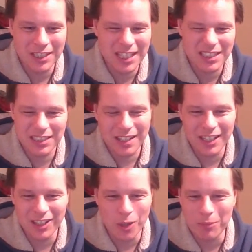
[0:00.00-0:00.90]
It's
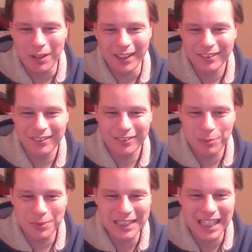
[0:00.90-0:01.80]
kind of not my
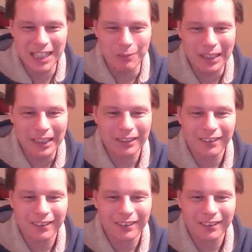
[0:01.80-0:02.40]
cup of tea anyway.